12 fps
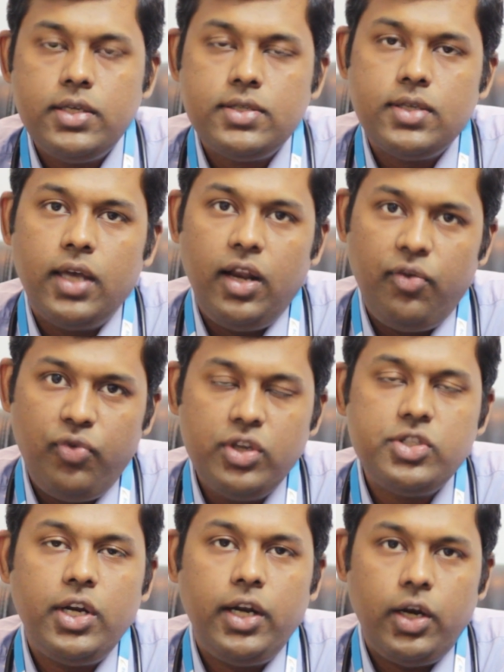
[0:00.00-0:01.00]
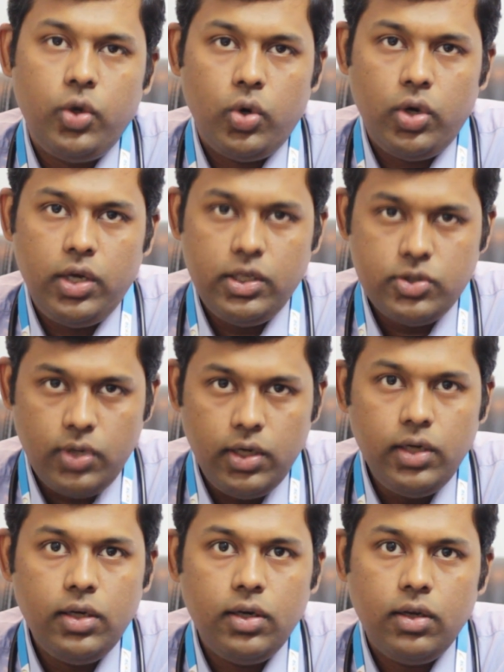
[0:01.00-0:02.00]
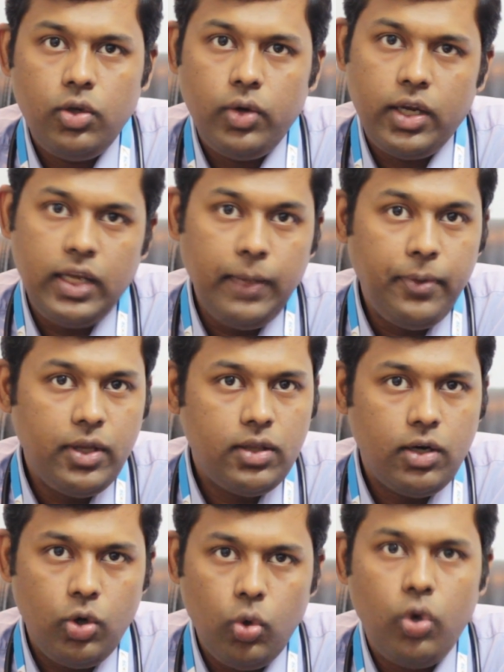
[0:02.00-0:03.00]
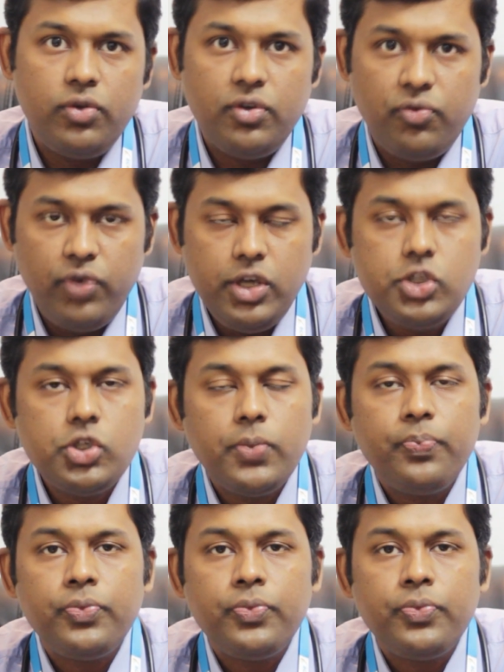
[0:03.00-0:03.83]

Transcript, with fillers: is refrigerate your insulin. You can keep it in the door of the fridge